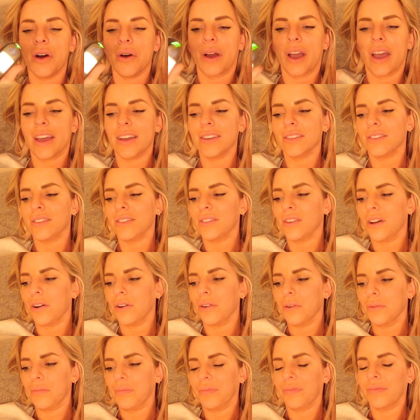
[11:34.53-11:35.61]
Okay,
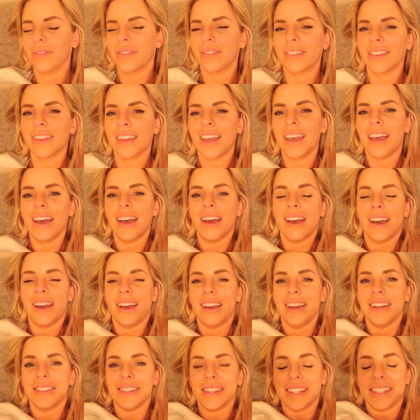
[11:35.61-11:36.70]
so
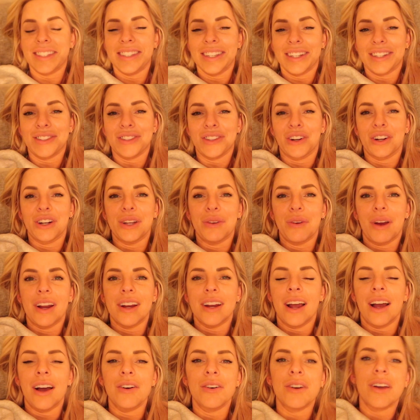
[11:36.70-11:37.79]
it's like 6.30 right
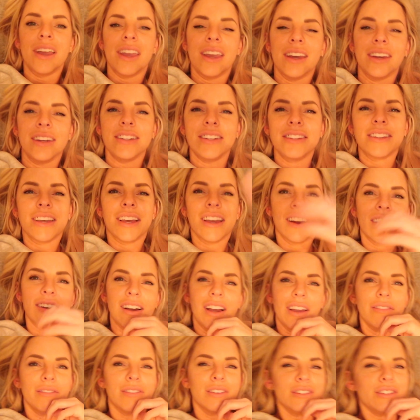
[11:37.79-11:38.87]
now and
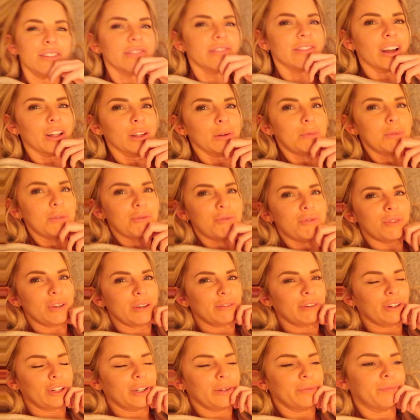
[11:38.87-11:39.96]
I've developed a
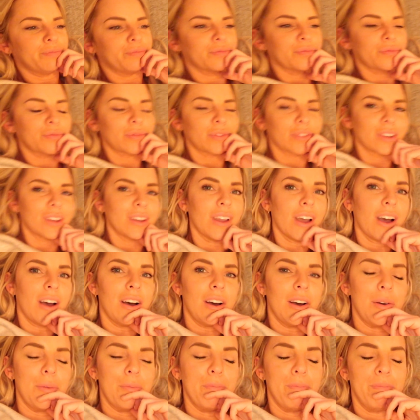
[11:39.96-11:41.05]
fever.
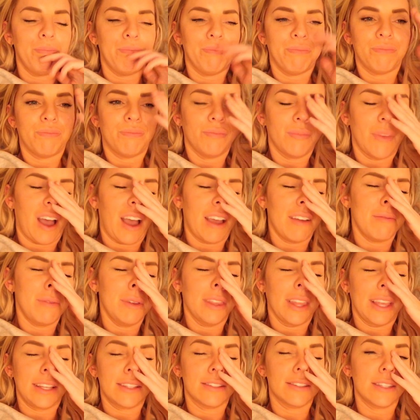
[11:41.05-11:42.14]
Um, I've been
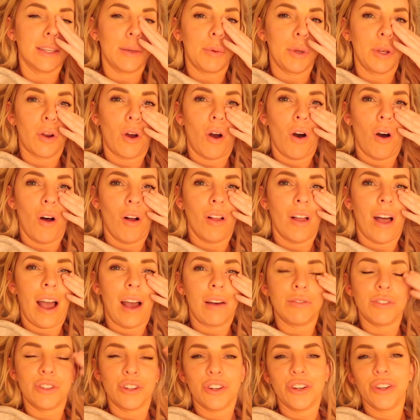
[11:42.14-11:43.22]
like sleeping all
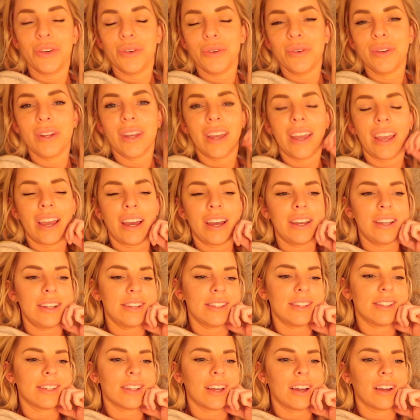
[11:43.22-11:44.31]
afternoon
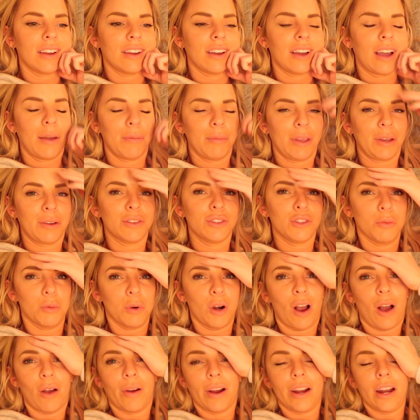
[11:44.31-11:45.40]
and I'm like super
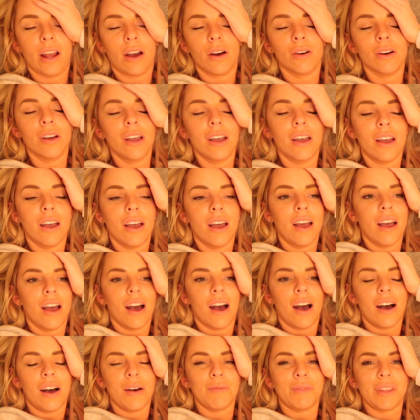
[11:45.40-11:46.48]
hot right now.
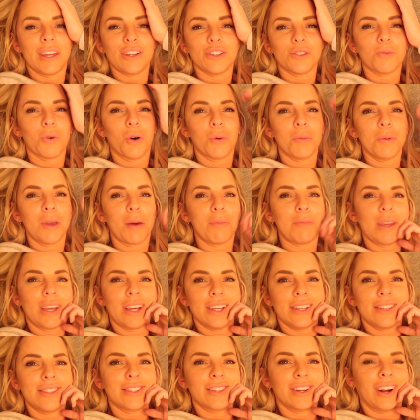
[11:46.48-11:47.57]
Um, they just woke me up
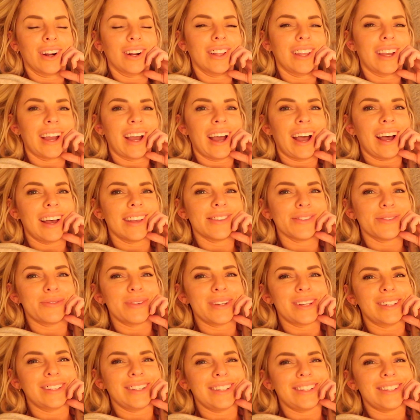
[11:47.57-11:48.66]
because Scarlett has a
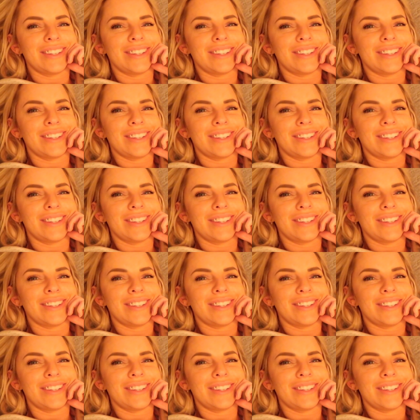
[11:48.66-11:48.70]
wiggly